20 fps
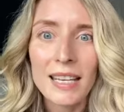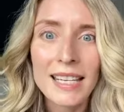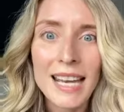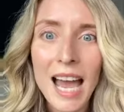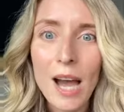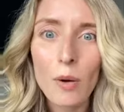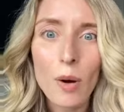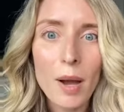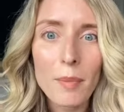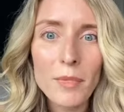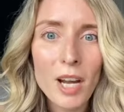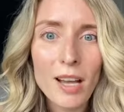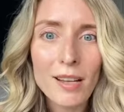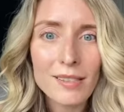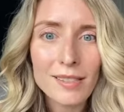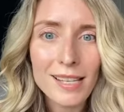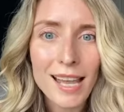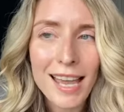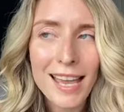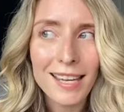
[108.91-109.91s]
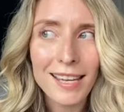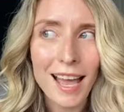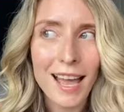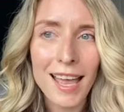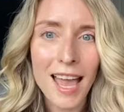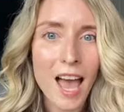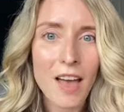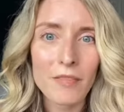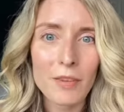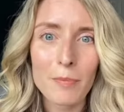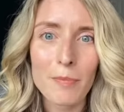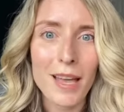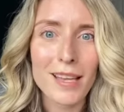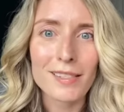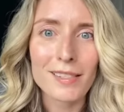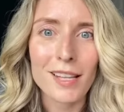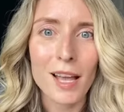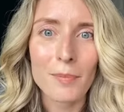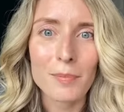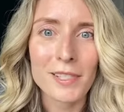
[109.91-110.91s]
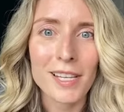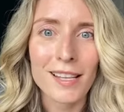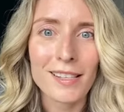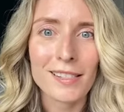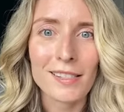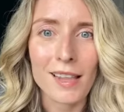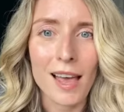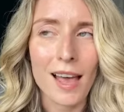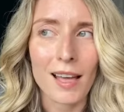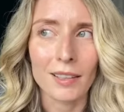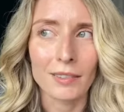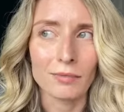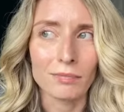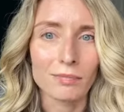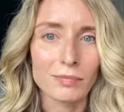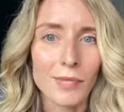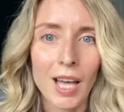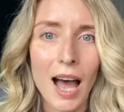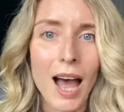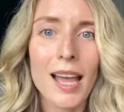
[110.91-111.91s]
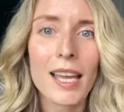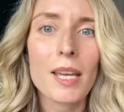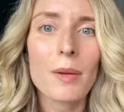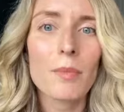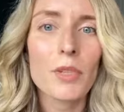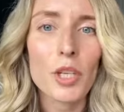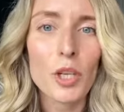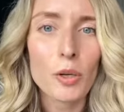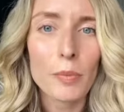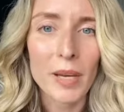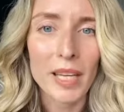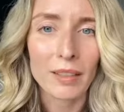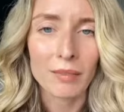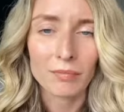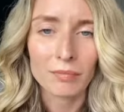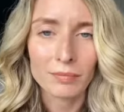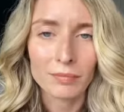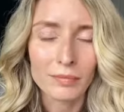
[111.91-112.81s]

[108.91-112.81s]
Now, I'm not saying I haven't messed up since then. I am human.